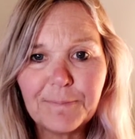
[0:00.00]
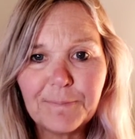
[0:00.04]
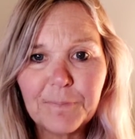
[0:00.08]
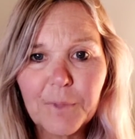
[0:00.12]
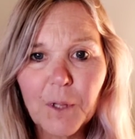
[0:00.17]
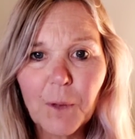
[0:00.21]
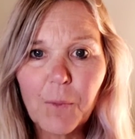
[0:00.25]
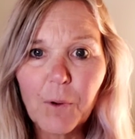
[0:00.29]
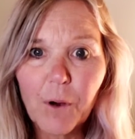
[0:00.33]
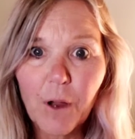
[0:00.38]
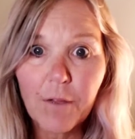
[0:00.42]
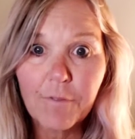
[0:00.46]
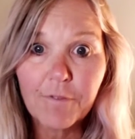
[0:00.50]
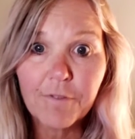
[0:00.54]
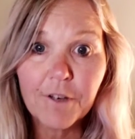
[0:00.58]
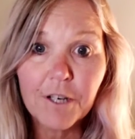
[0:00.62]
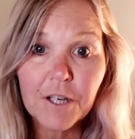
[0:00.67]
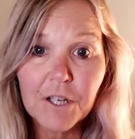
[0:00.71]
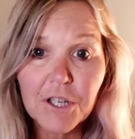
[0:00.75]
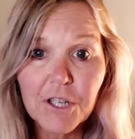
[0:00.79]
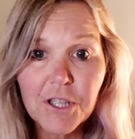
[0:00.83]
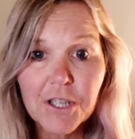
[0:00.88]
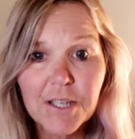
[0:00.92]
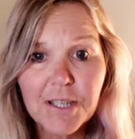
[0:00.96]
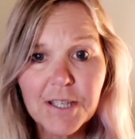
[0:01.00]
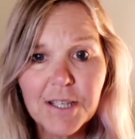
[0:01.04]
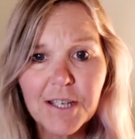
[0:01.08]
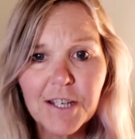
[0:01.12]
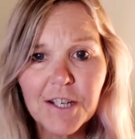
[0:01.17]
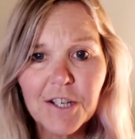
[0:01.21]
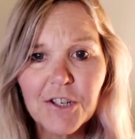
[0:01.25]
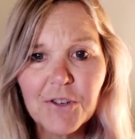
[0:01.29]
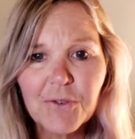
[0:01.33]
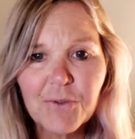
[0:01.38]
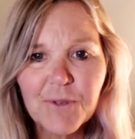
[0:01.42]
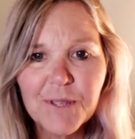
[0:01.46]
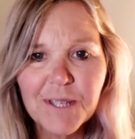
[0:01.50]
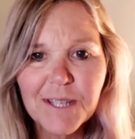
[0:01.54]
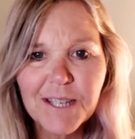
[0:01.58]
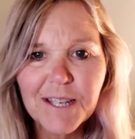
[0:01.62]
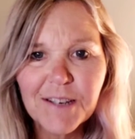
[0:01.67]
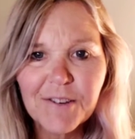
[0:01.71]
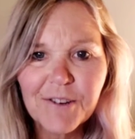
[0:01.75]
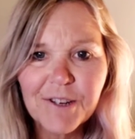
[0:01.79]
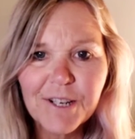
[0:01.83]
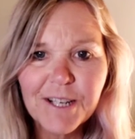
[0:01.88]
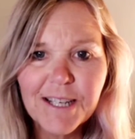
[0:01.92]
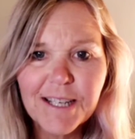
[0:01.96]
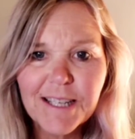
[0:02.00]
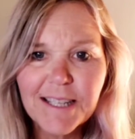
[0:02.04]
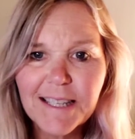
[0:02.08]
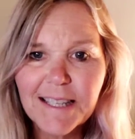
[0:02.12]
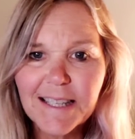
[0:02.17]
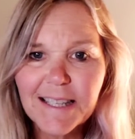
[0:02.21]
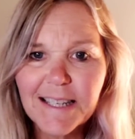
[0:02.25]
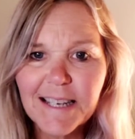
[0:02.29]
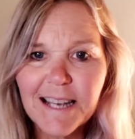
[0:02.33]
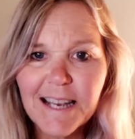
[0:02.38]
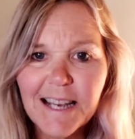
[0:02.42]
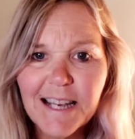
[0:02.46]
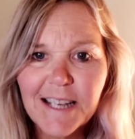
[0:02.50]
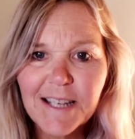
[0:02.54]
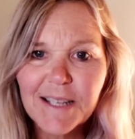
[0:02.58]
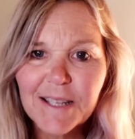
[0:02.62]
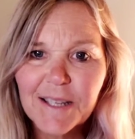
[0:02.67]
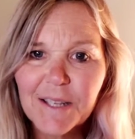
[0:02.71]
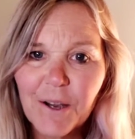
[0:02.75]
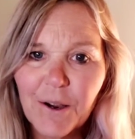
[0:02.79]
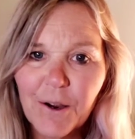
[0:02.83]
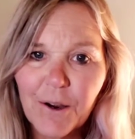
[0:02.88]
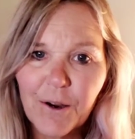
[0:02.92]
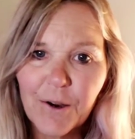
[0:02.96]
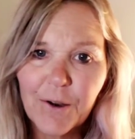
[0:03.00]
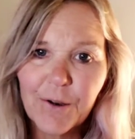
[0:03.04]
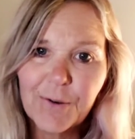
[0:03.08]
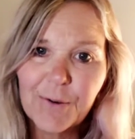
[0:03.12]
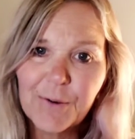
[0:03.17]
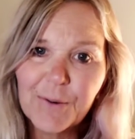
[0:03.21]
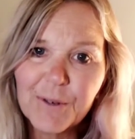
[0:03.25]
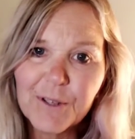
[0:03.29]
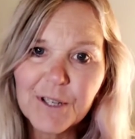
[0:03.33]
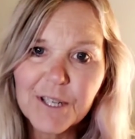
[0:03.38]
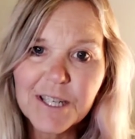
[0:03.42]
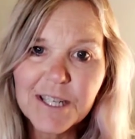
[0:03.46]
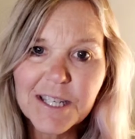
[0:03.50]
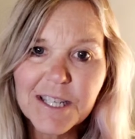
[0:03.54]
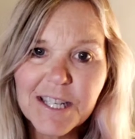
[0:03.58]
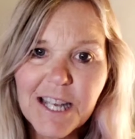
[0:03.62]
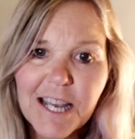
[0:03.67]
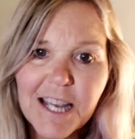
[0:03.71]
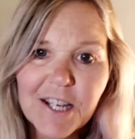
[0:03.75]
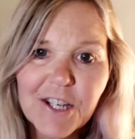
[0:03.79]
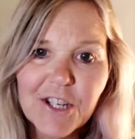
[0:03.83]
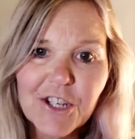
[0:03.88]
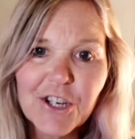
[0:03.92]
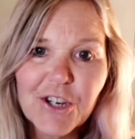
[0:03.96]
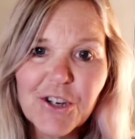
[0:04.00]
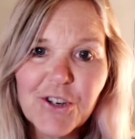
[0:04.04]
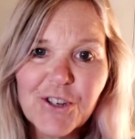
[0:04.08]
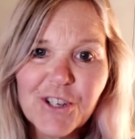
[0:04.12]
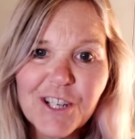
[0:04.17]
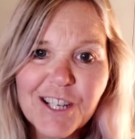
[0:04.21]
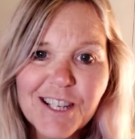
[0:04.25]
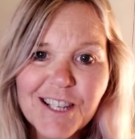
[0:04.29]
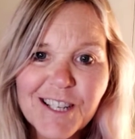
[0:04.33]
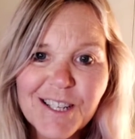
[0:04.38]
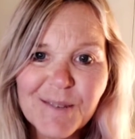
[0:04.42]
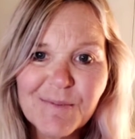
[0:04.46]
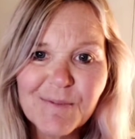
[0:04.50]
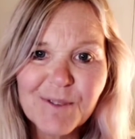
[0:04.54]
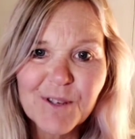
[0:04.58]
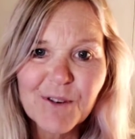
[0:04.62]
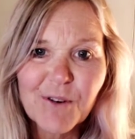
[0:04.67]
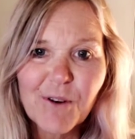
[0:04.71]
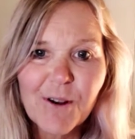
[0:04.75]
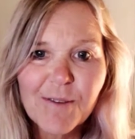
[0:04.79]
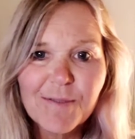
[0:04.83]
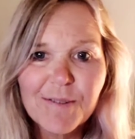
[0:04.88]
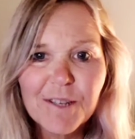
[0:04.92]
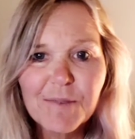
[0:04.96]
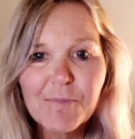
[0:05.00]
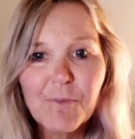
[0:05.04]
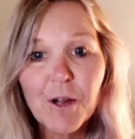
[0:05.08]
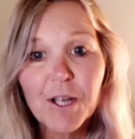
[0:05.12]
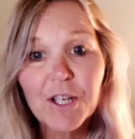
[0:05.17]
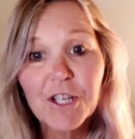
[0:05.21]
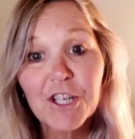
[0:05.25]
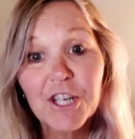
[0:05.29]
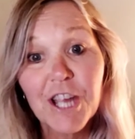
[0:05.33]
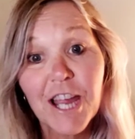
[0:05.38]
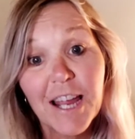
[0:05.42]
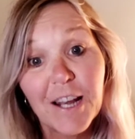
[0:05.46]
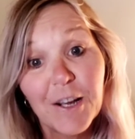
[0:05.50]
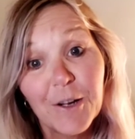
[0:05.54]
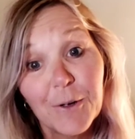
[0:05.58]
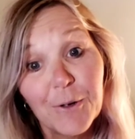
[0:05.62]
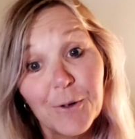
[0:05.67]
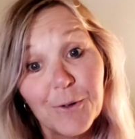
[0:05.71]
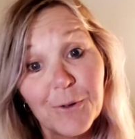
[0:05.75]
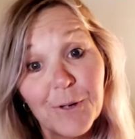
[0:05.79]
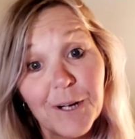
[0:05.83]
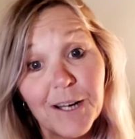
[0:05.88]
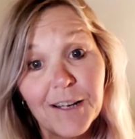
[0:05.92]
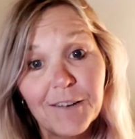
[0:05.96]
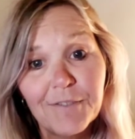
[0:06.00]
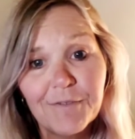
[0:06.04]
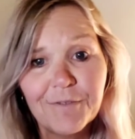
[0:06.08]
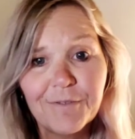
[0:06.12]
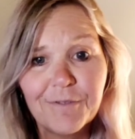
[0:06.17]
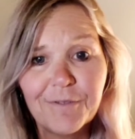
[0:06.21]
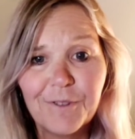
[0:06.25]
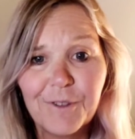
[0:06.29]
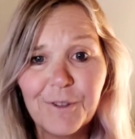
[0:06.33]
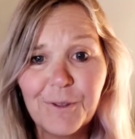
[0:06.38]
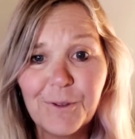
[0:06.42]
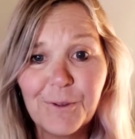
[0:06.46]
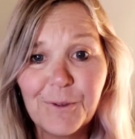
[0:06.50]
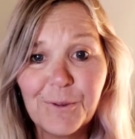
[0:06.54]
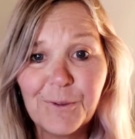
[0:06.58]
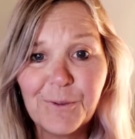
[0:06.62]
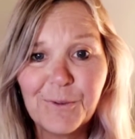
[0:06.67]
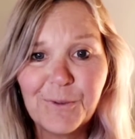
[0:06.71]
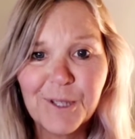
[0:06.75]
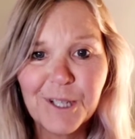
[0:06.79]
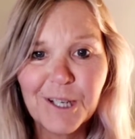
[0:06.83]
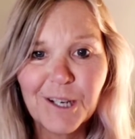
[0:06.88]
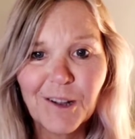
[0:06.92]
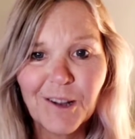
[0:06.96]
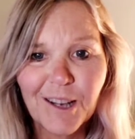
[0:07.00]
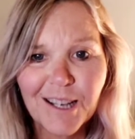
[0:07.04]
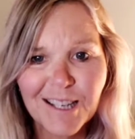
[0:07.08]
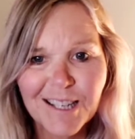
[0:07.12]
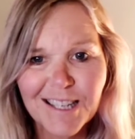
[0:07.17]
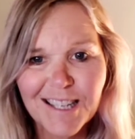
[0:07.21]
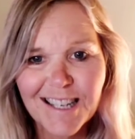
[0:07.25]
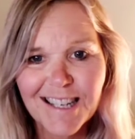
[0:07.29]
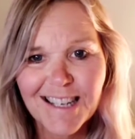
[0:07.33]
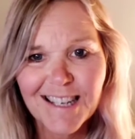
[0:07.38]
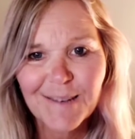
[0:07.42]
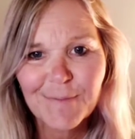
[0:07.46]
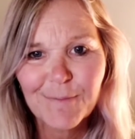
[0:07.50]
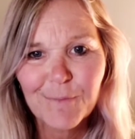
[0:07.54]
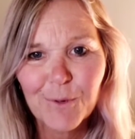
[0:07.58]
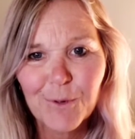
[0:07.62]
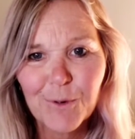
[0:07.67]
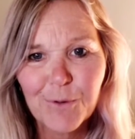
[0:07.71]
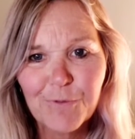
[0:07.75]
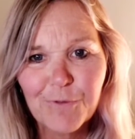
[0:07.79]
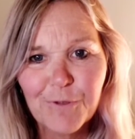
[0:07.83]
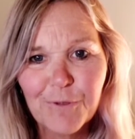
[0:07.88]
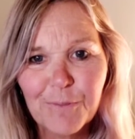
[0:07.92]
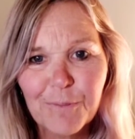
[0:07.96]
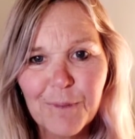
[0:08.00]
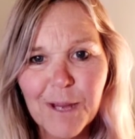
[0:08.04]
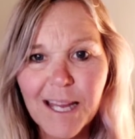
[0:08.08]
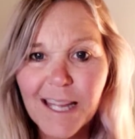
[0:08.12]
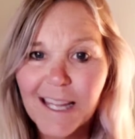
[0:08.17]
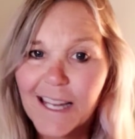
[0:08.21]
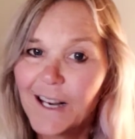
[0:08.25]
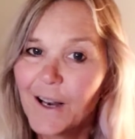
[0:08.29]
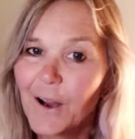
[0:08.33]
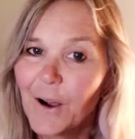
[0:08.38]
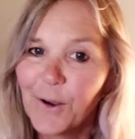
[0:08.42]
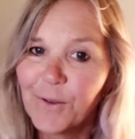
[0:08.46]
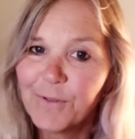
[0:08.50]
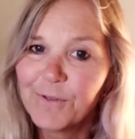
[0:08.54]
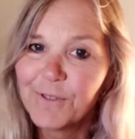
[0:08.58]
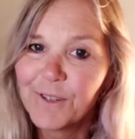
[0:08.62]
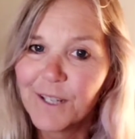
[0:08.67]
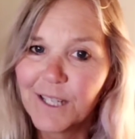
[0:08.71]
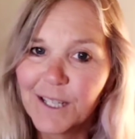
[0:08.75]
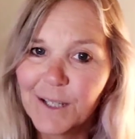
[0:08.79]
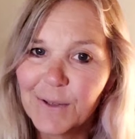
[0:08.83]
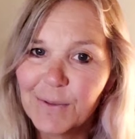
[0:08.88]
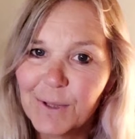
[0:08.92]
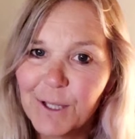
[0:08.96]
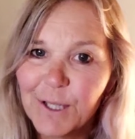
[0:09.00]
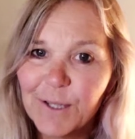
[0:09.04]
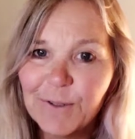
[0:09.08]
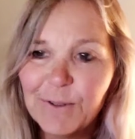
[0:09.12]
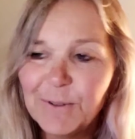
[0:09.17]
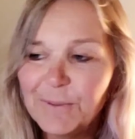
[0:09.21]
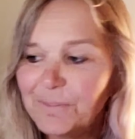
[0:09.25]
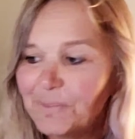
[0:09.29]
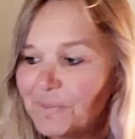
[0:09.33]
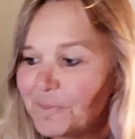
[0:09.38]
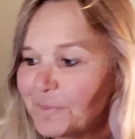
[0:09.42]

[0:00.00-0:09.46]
when I finish this initial series. So stay tuned and subscribe to my channel if you would like to hear more from me, and hopefully you will.